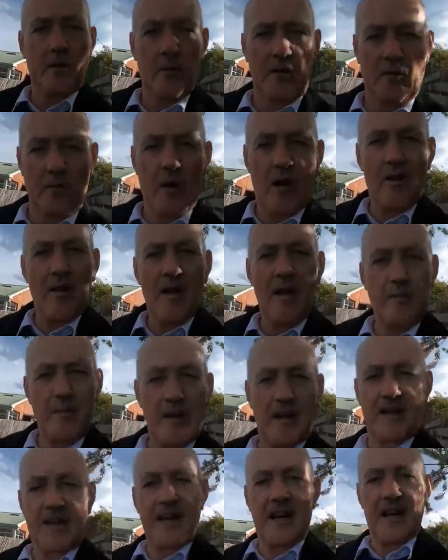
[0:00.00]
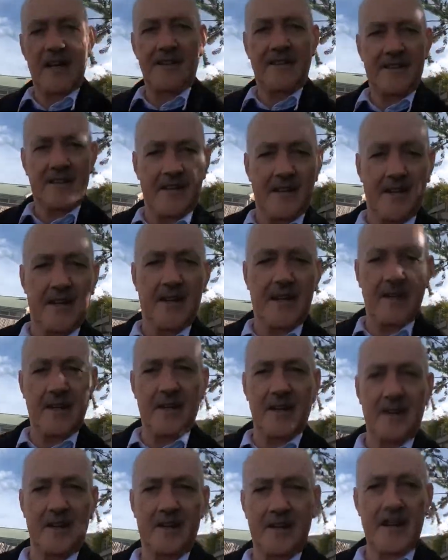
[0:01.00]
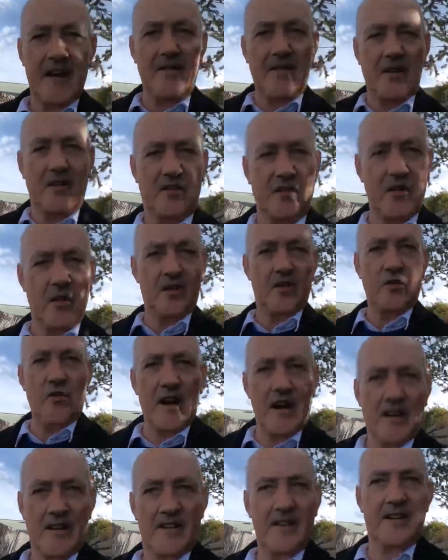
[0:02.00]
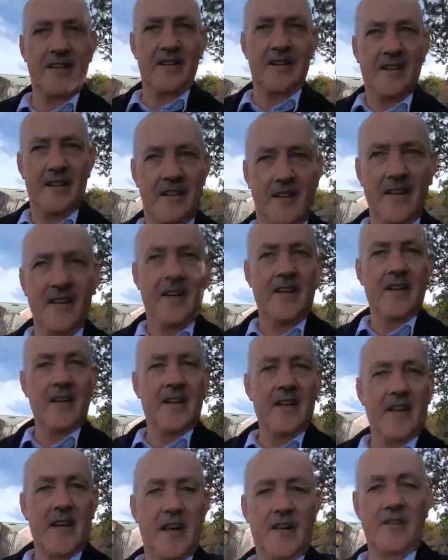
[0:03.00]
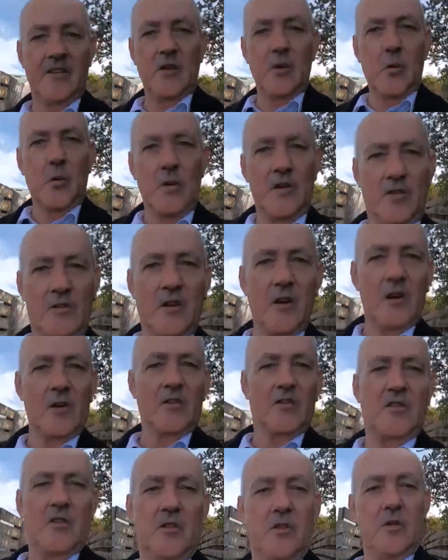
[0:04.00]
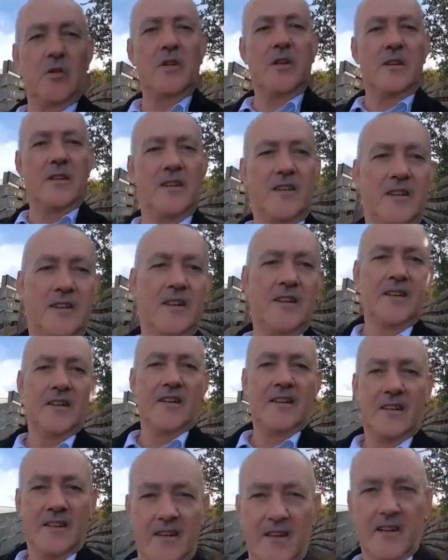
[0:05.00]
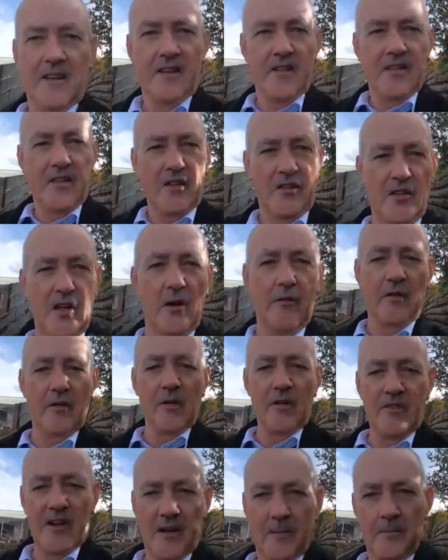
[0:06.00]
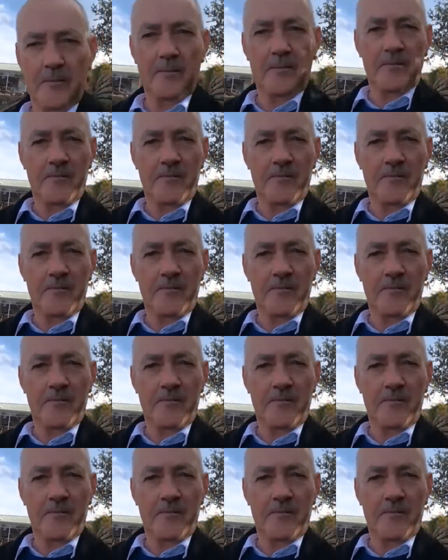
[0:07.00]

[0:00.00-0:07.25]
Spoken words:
We'd roll our billy carts down this dirt track until we've got to the Derwent River